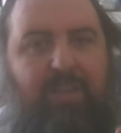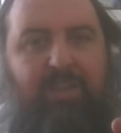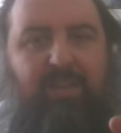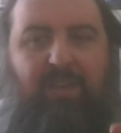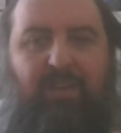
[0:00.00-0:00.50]

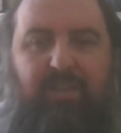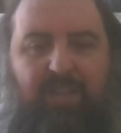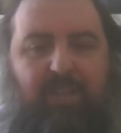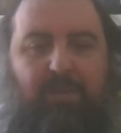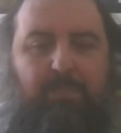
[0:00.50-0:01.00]
Yeah, I
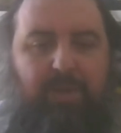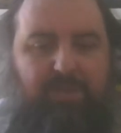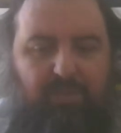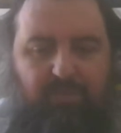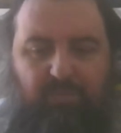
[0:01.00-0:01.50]
take a
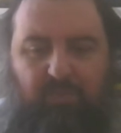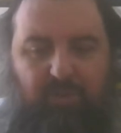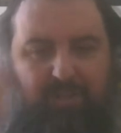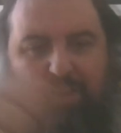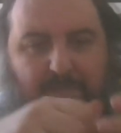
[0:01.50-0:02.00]
piece of
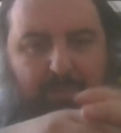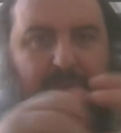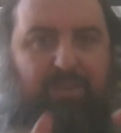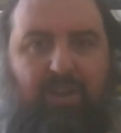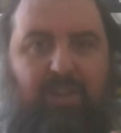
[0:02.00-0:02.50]
wood and I
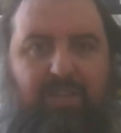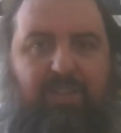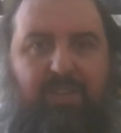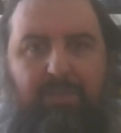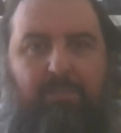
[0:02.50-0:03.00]
build an
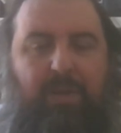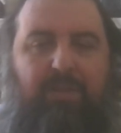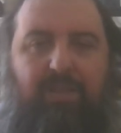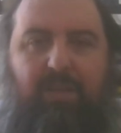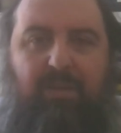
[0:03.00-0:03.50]
idol and
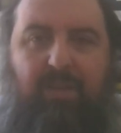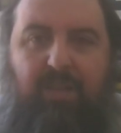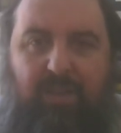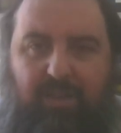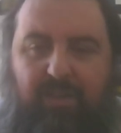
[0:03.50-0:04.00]
bow down.
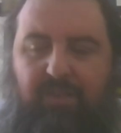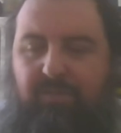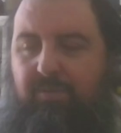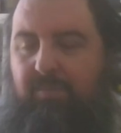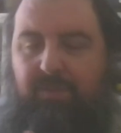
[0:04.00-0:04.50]

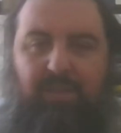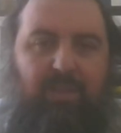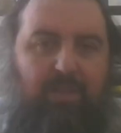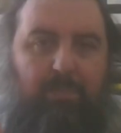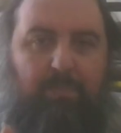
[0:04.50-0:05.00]
That's wrong.
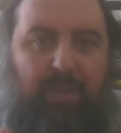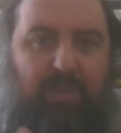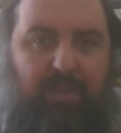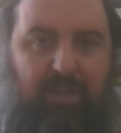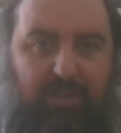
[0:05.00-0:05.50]

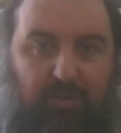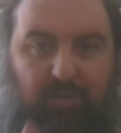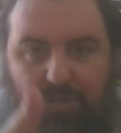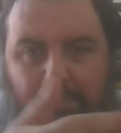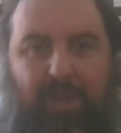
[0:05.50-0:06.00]
And the
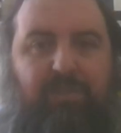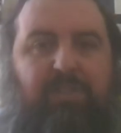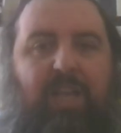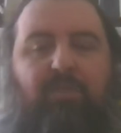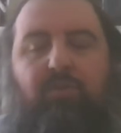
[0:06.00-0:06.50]
idolater bows
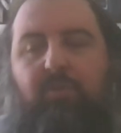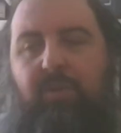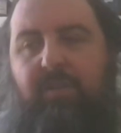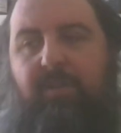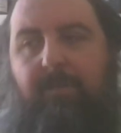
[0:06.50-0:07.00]
down to it.